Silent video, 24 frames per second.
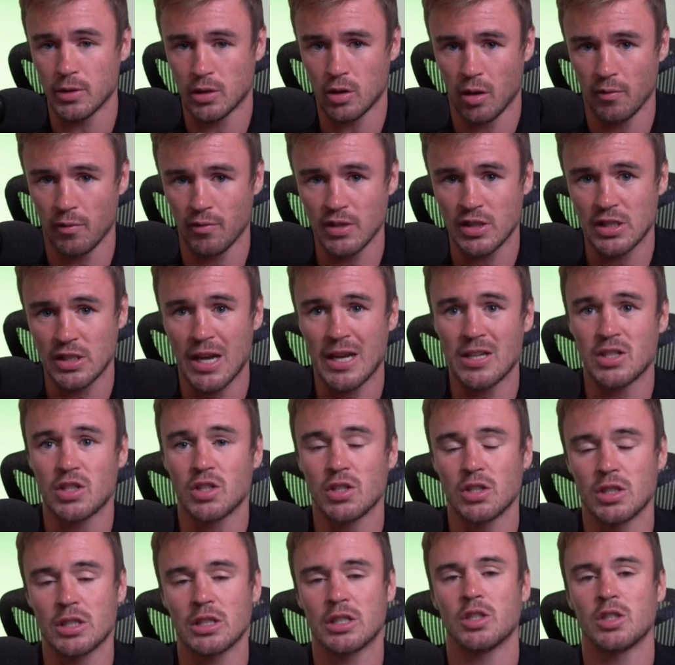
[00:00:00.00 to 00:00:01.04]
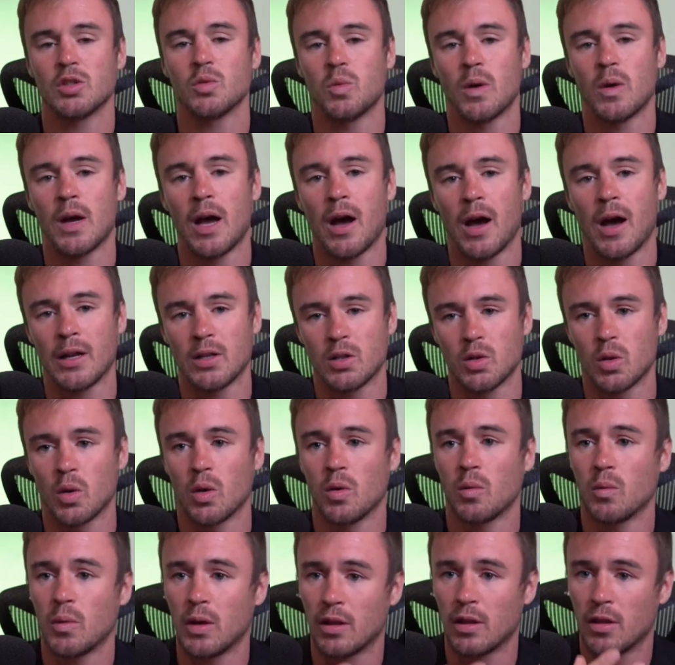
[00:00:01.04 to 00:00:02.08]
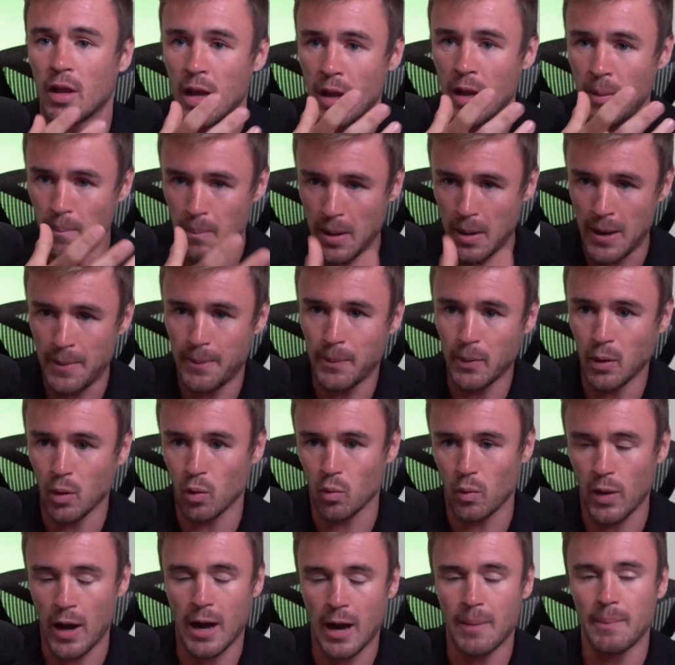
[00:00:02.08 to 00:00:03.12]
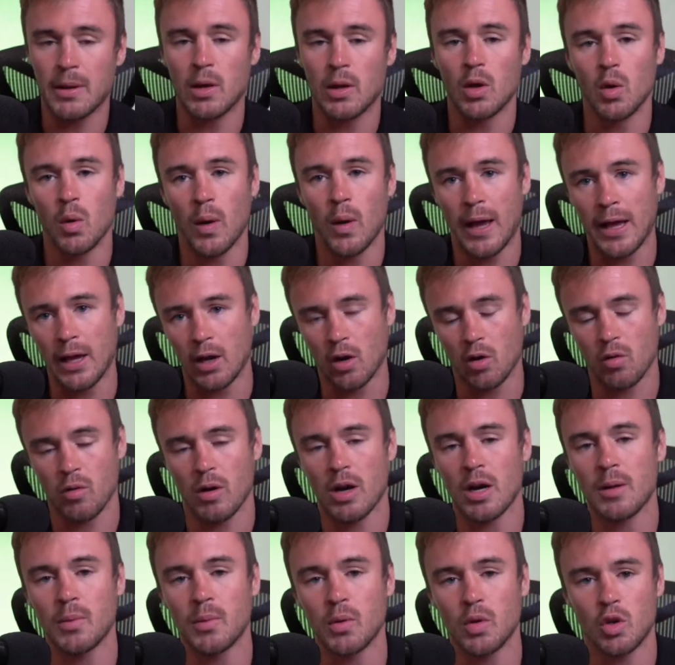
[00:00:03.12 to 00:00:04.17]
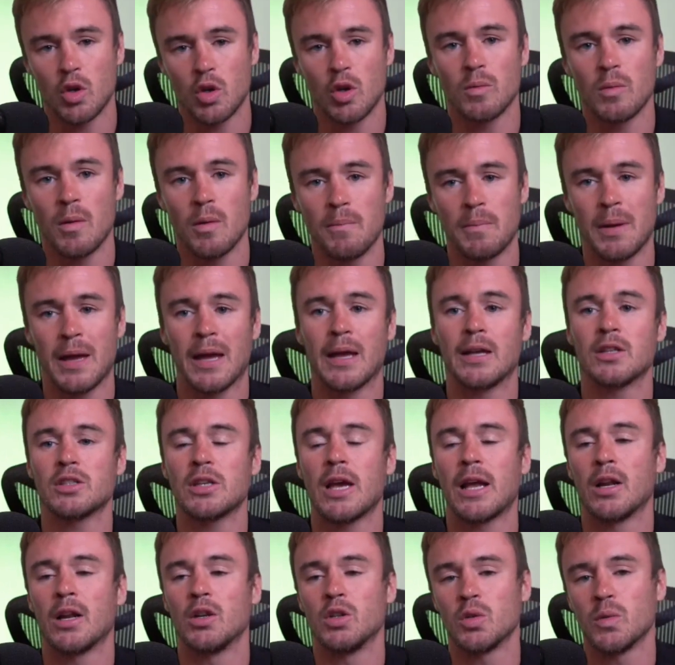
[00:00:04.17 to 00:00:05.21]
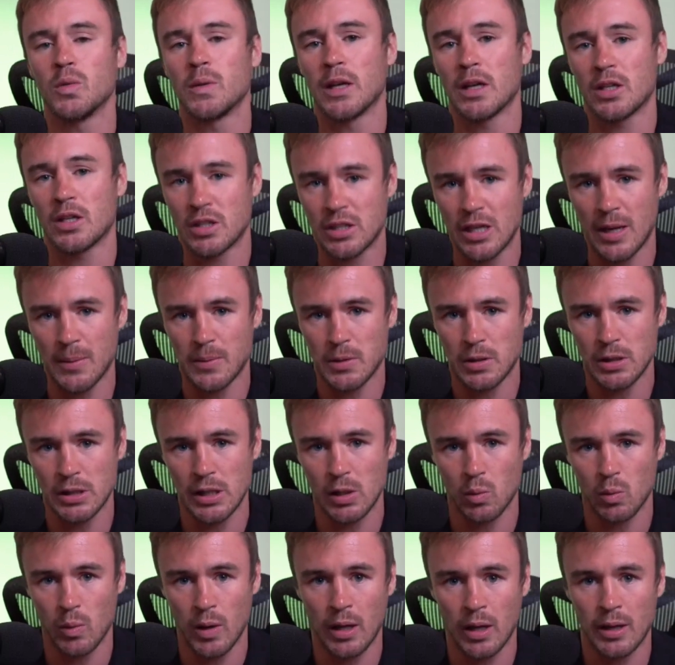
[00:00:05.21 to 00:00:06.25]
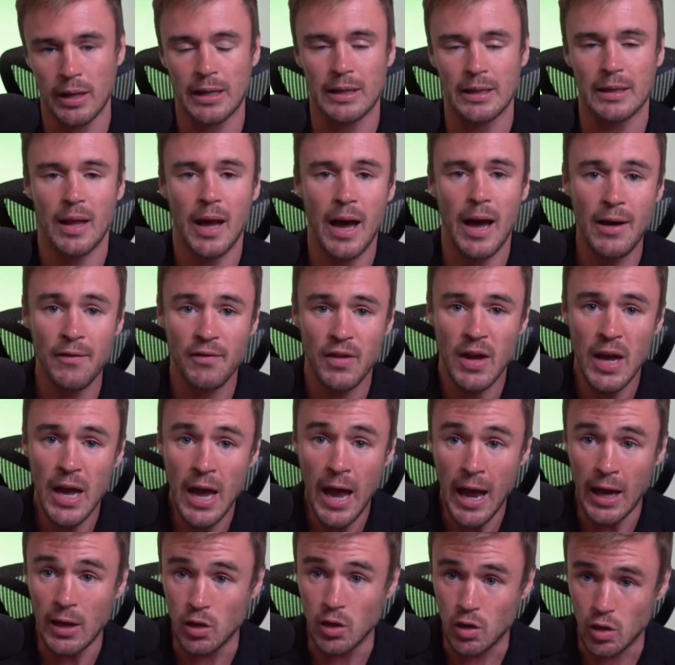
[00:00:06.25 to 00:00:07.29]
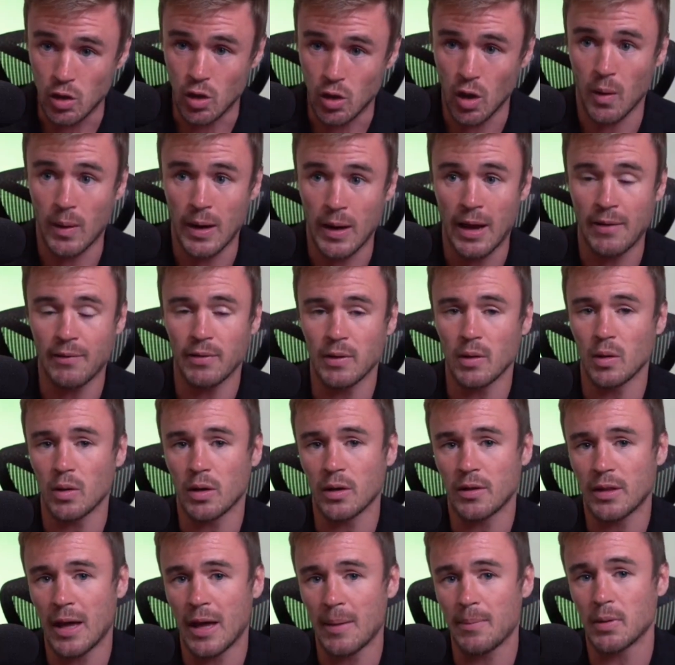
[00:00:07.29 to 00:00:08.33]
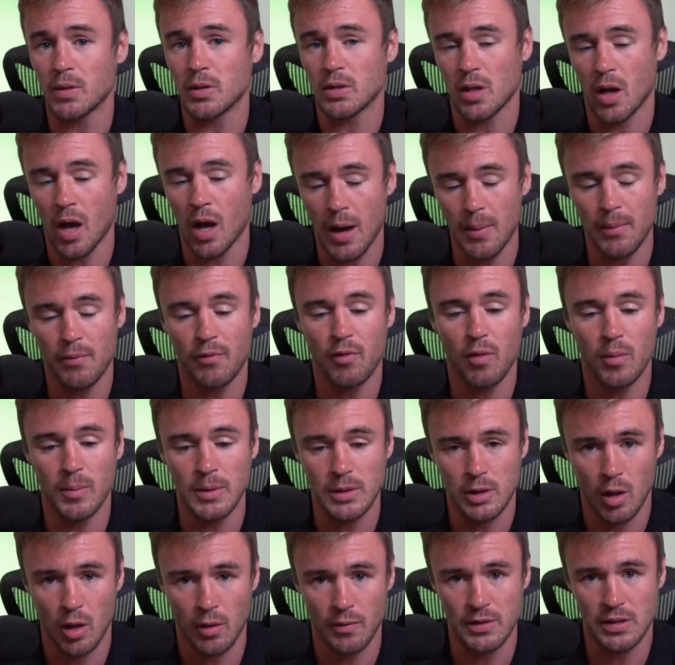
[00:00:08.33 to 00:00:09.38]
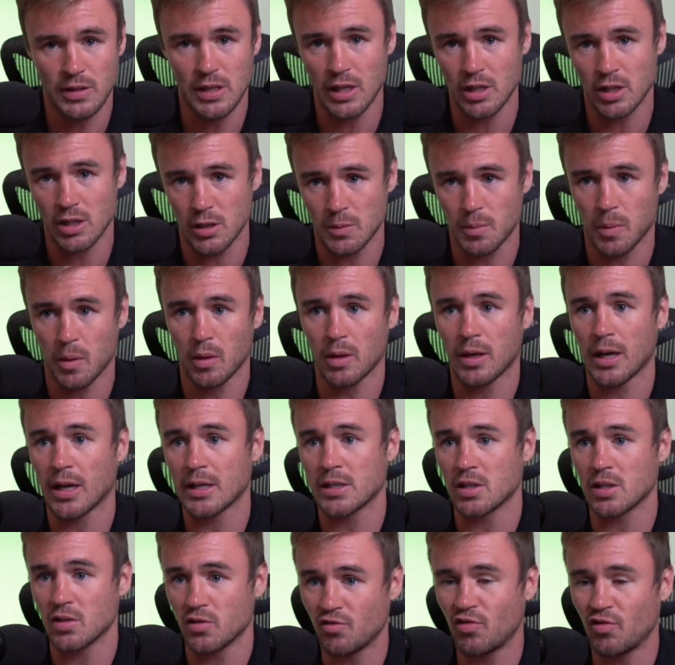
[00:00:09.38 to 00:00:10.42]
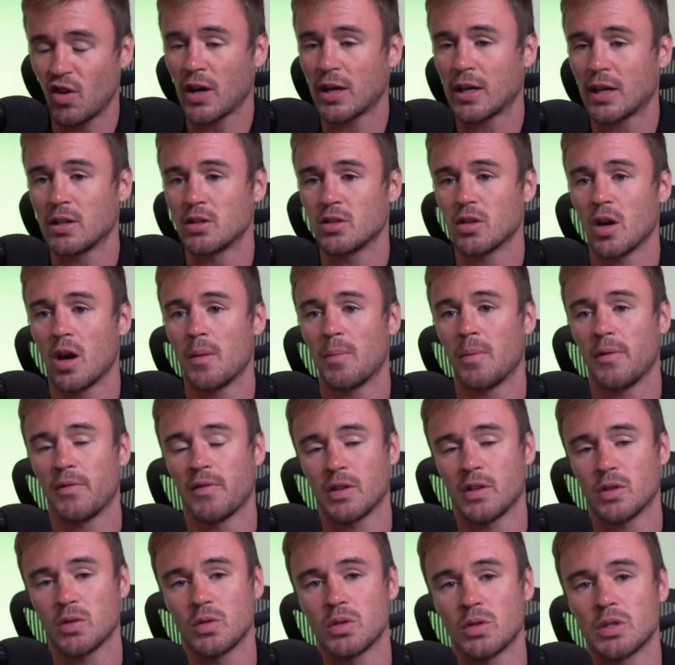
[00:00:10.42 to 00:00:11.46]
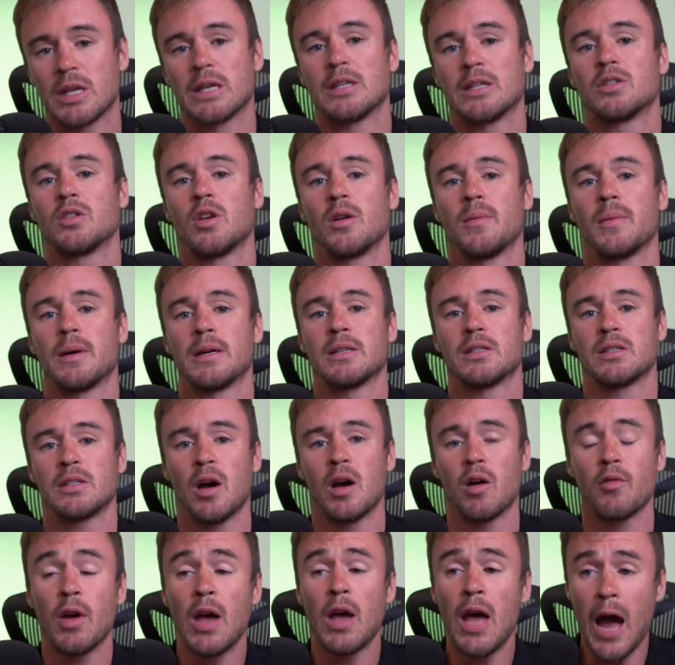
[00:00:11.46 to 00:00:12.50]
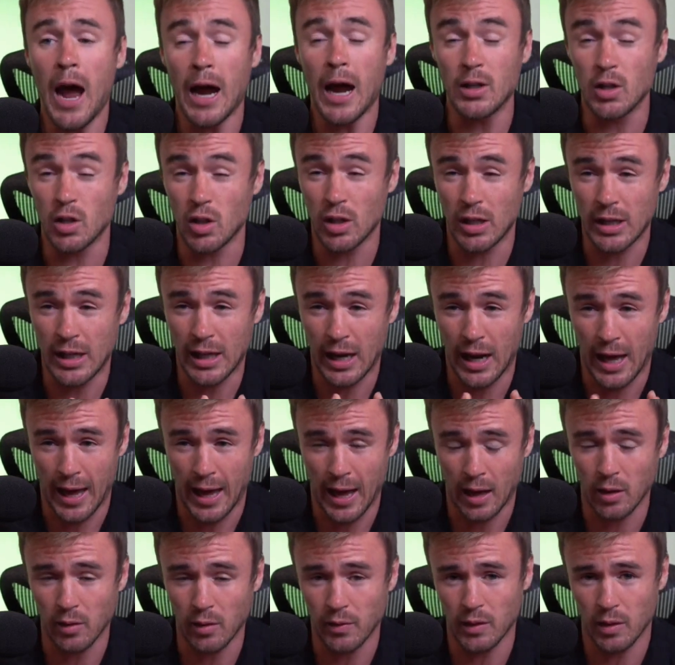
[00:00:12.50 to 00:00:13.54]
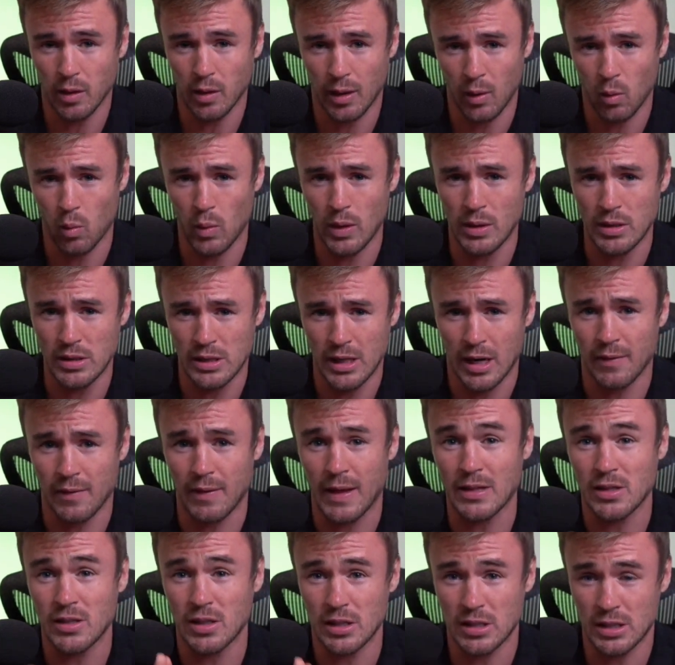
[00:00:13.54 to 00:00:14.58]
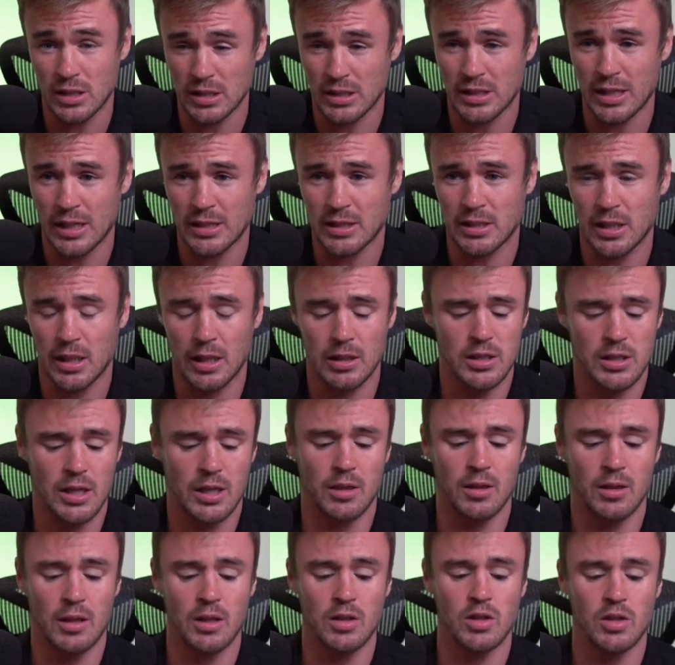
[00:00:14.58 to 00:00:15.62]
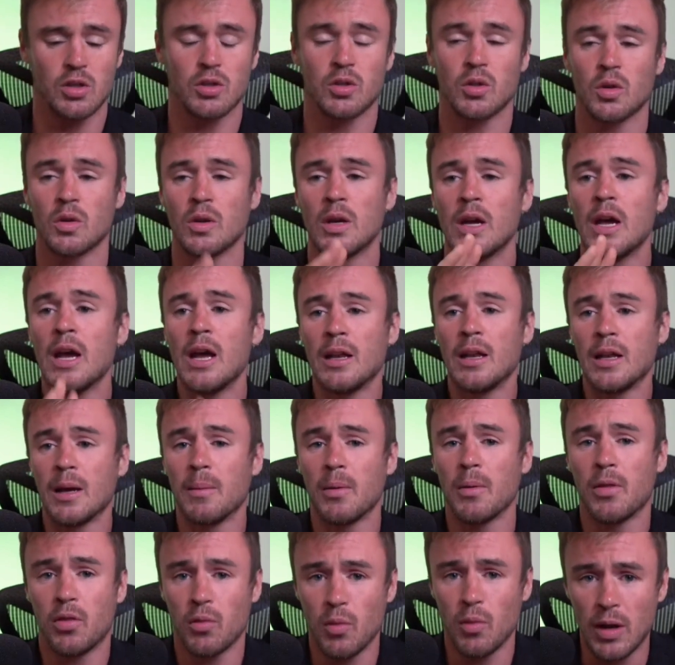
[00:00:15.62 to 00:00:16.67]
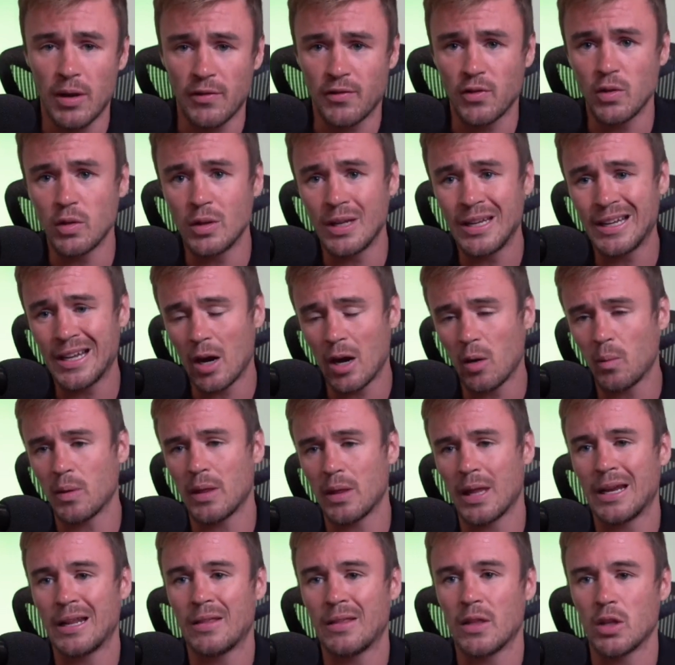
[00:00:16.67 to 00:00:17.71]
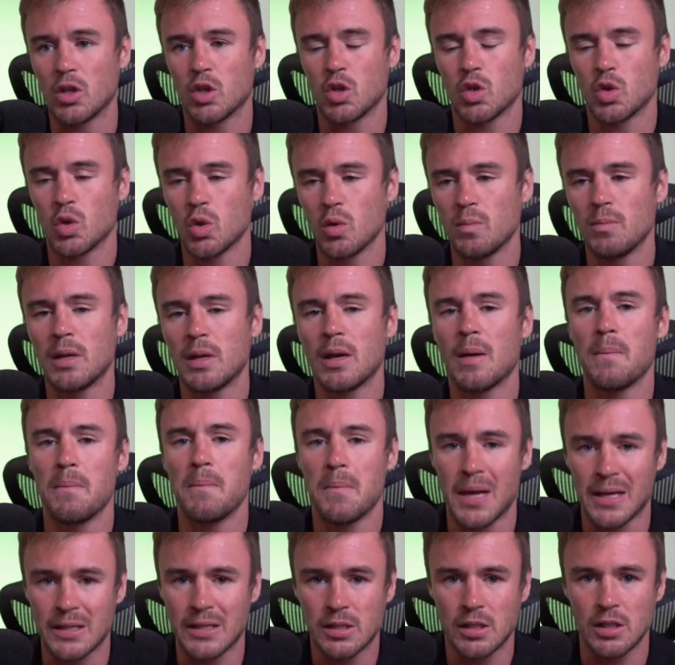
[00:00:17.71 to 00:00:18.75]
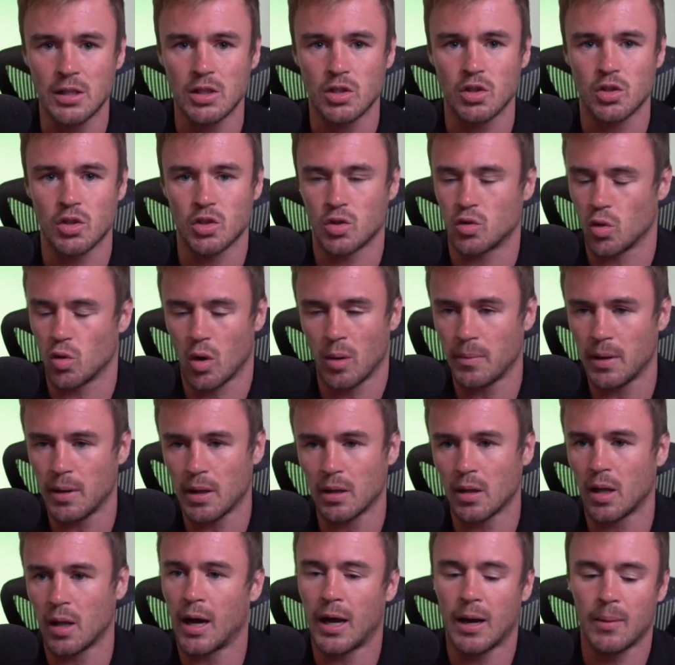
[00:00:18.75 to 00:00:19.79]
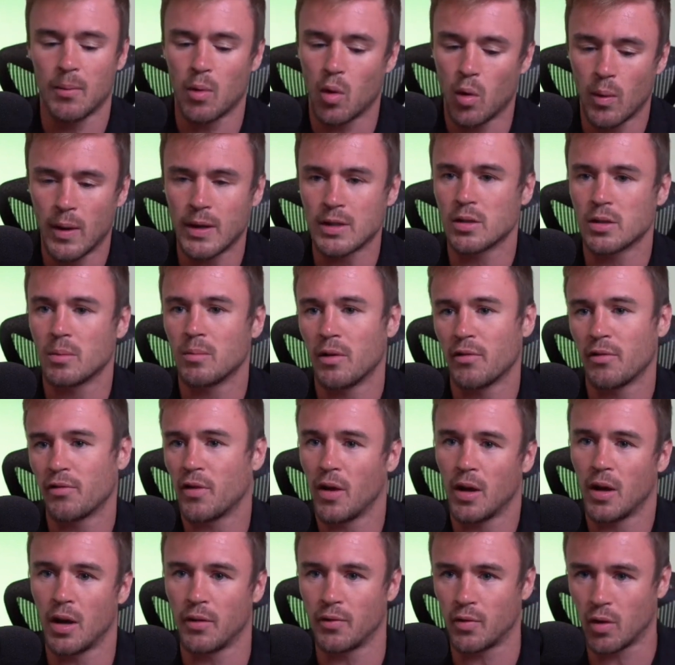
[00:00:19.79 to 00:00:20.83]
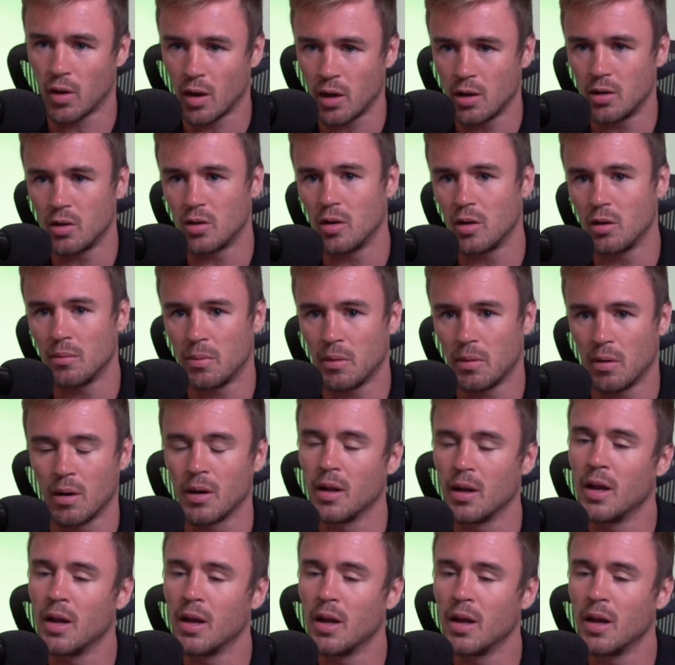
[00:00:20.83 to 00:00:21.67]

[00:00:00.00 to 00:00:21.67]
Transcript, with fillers: Conversations. This is where I talk with people around me who are incredible human beings and are doing exceptionally well in life. And you should go and have a look at that because the High Performance Conversations podcast is fucking dope, if I do say so myself. And you're going to get a hell of a lot of wins out of that. So that's the second, second thing you should do. Number three, if you need help with anything, shoot me a message. Just drop me a line. I'm always on my phone. I've got a newborn.